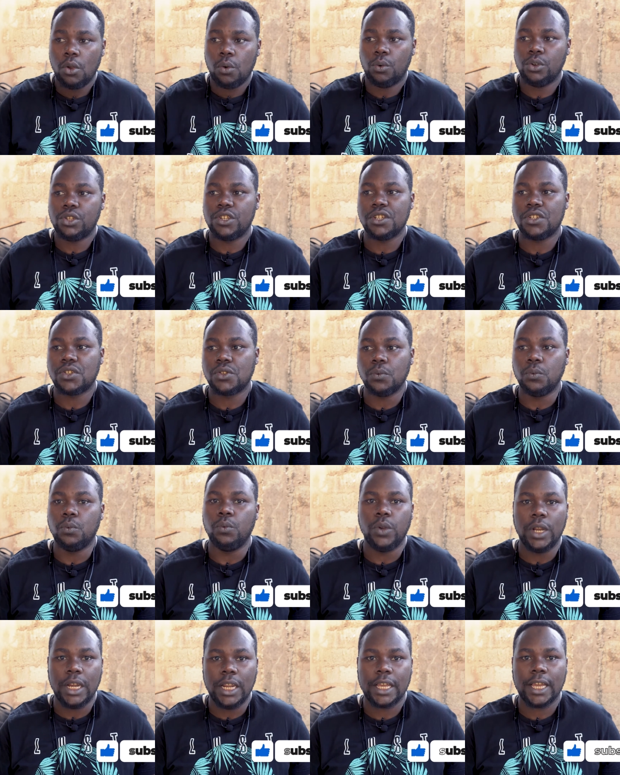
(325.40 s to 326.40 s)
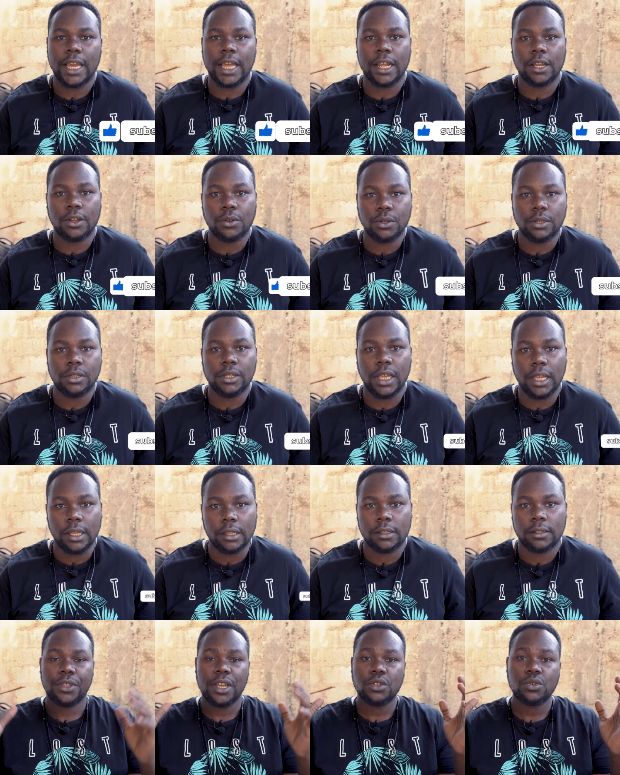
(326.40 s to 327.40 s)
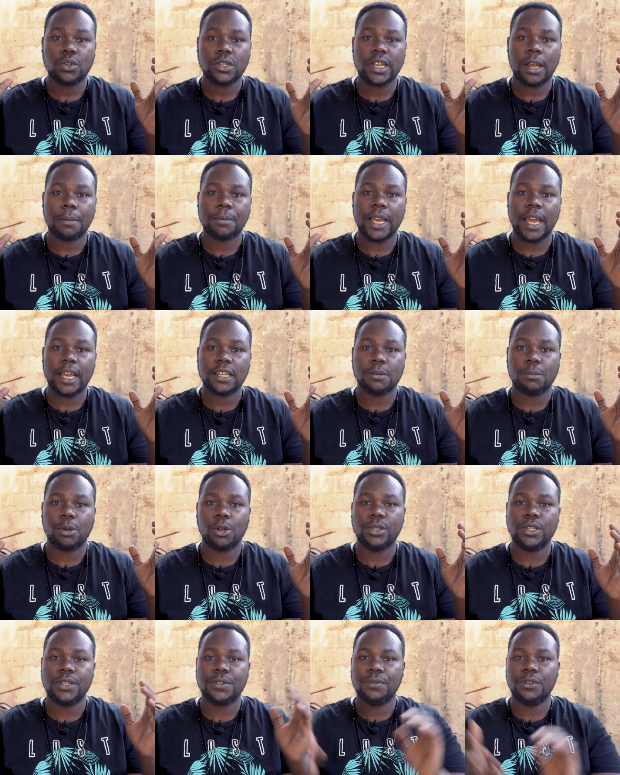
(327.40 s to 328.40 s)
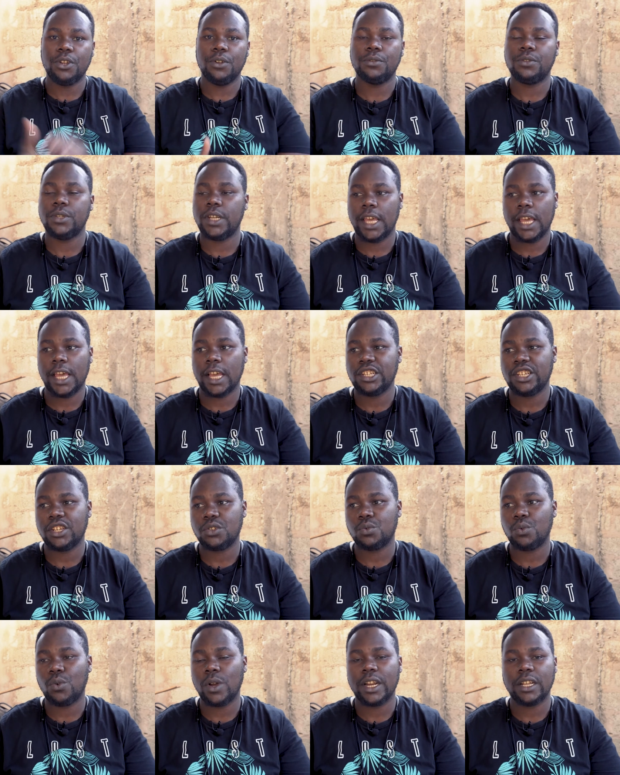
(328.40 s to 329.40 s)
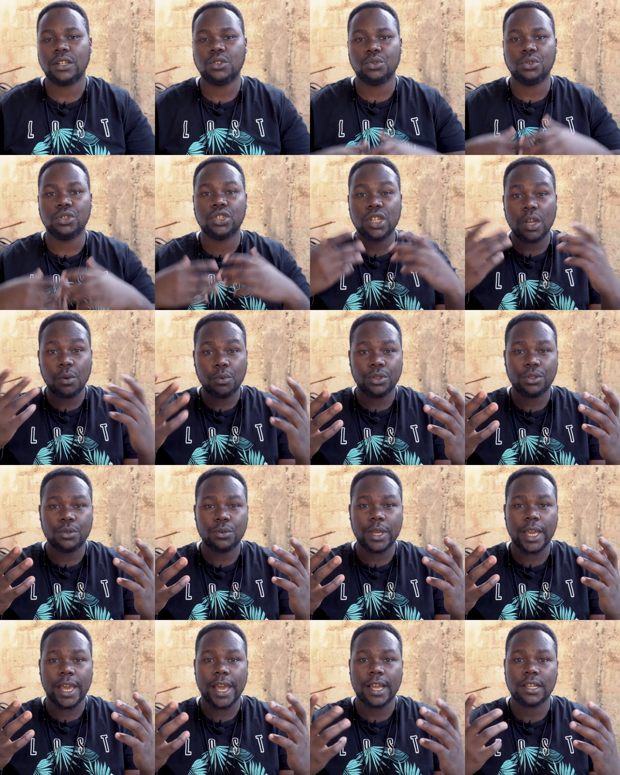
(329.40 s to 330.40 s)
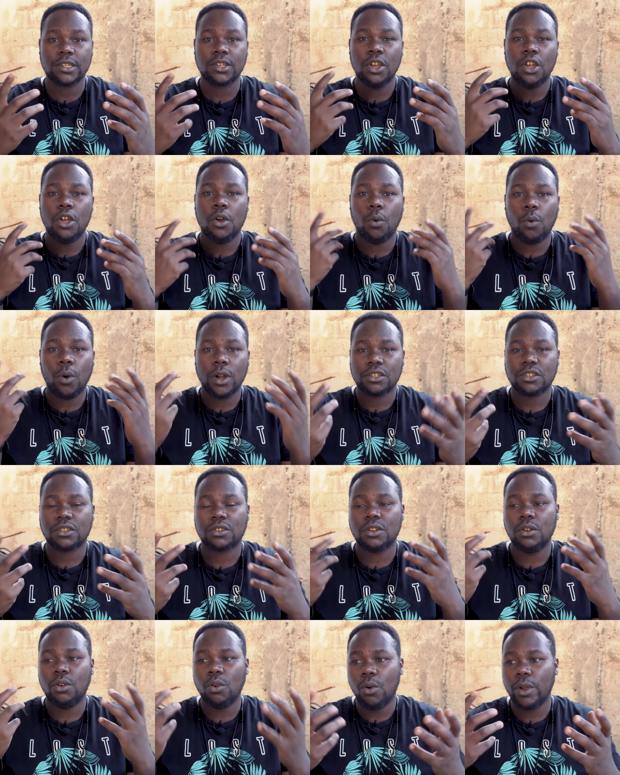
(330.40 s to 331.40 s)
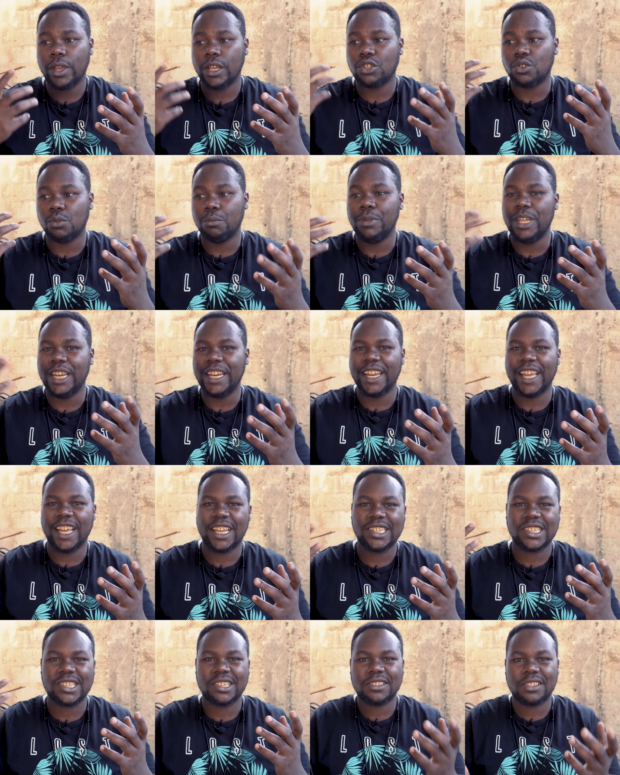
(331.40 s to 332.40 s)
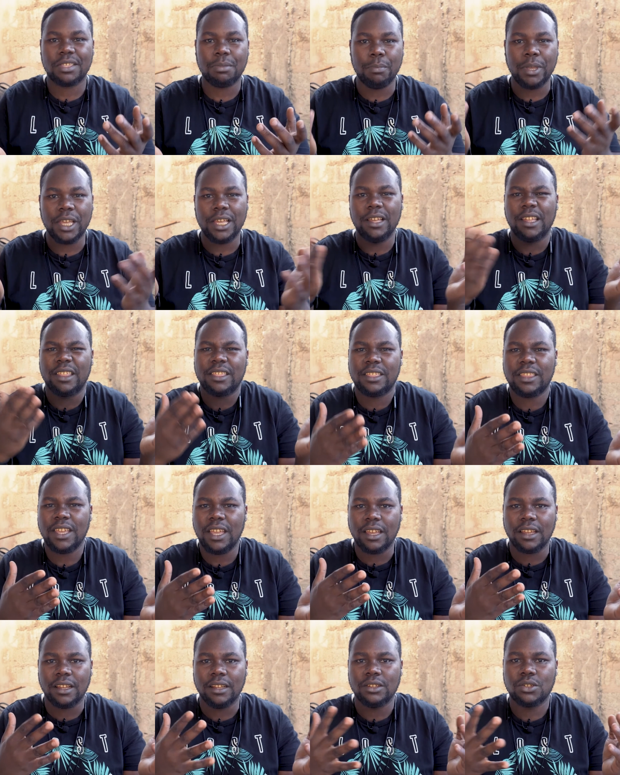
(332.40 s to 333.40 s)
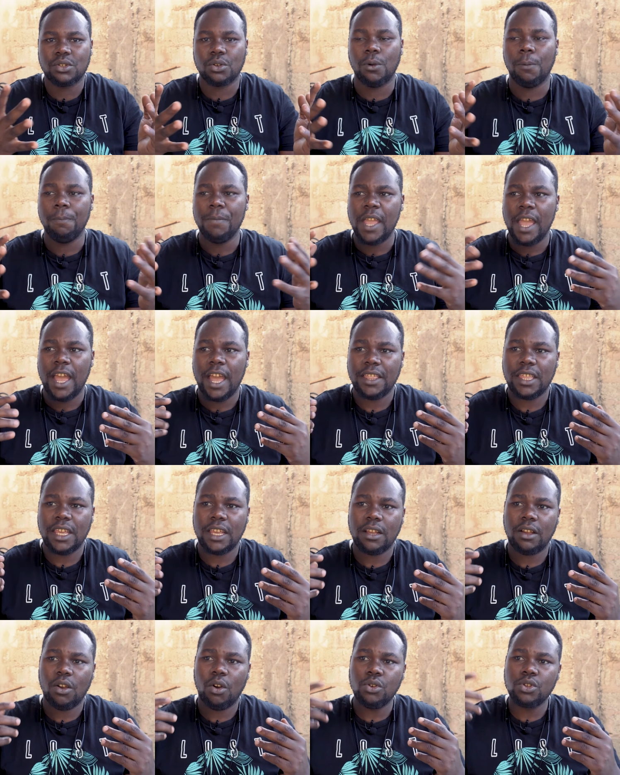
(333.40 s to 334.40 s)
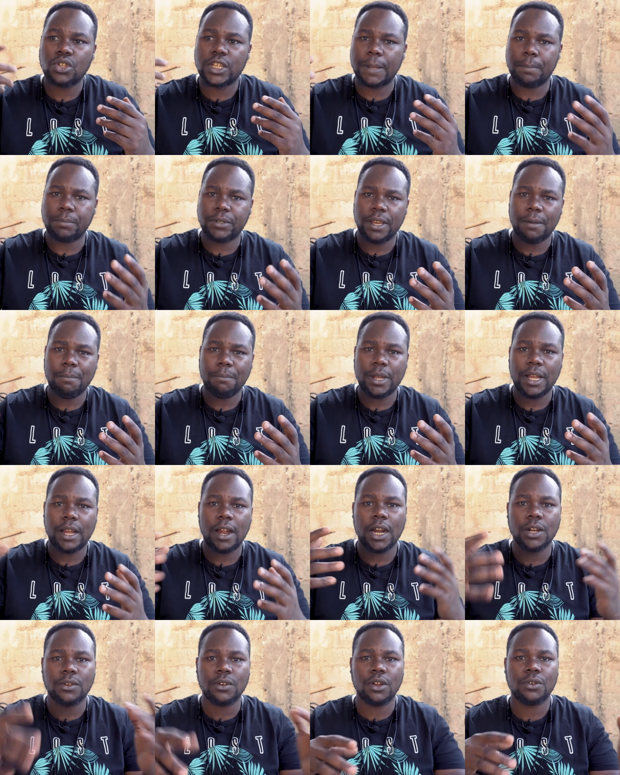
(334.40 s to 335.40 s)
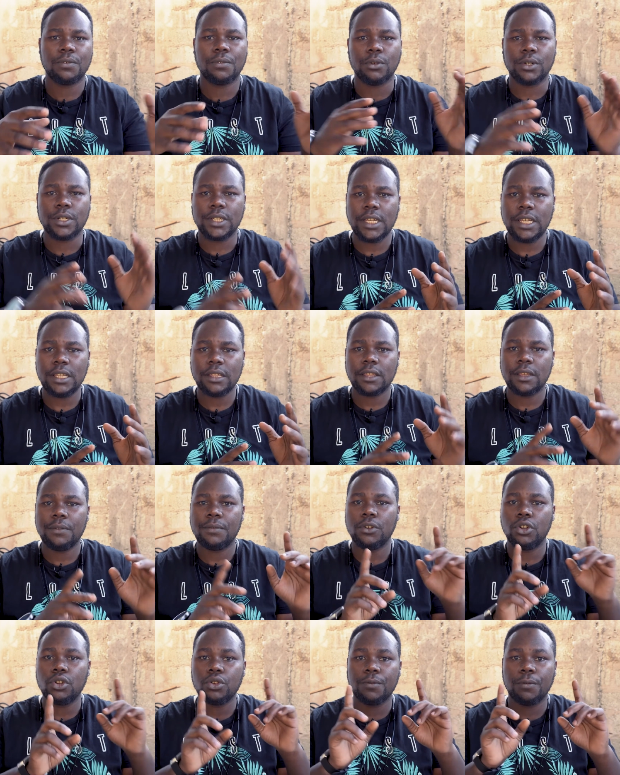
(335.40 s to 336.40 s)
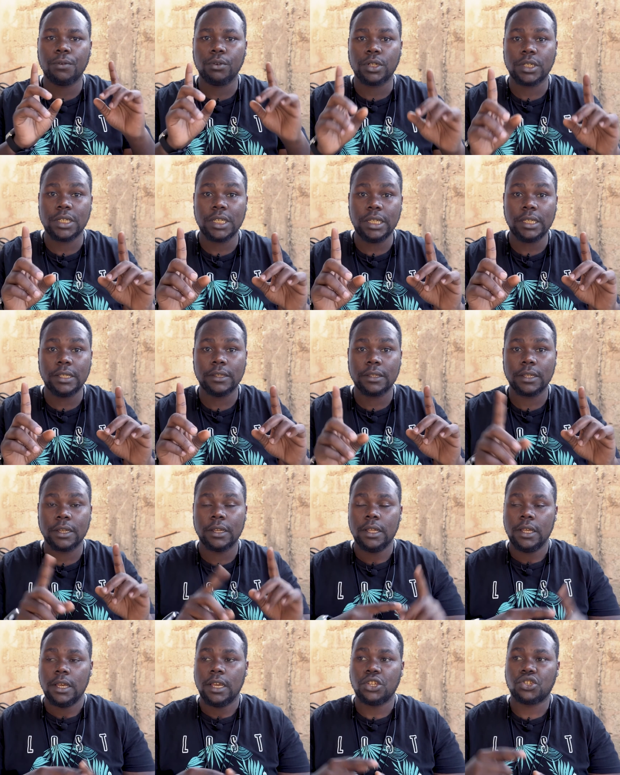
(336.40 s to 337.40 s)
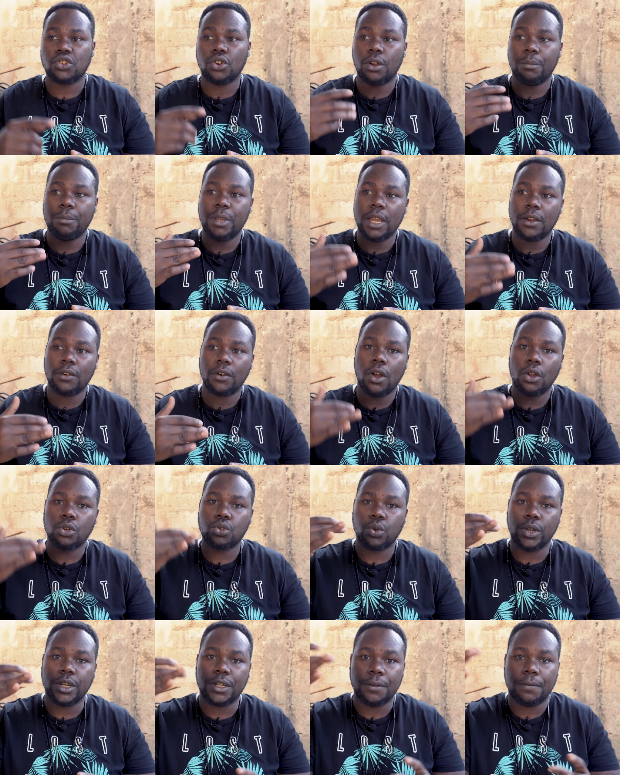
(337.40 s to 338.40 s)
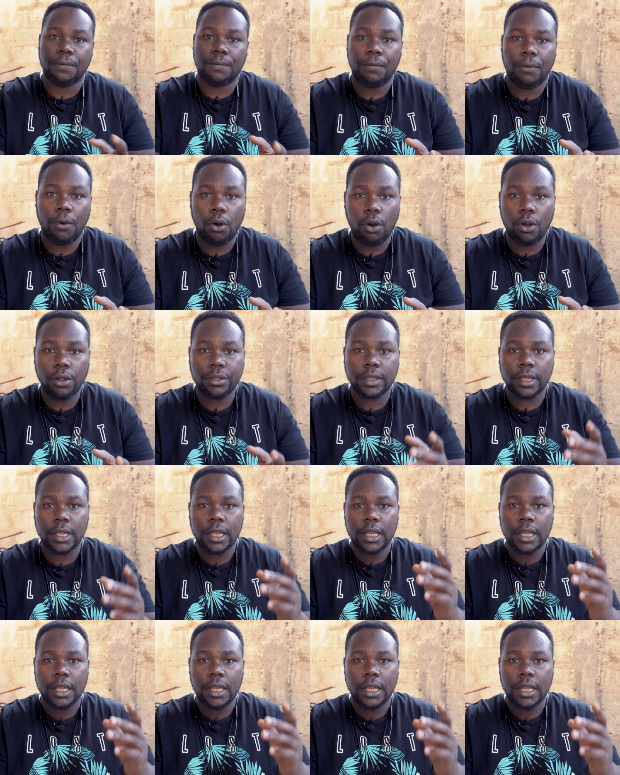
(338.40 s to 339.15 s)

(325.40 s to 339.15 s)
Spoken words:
which is really kind of good thing. That's what's up, guys, about this video today. I just wanted to share with you guys what's going to be next bigger thing. So I think on September around 14th, if not 14th, it's gonna be around 24th.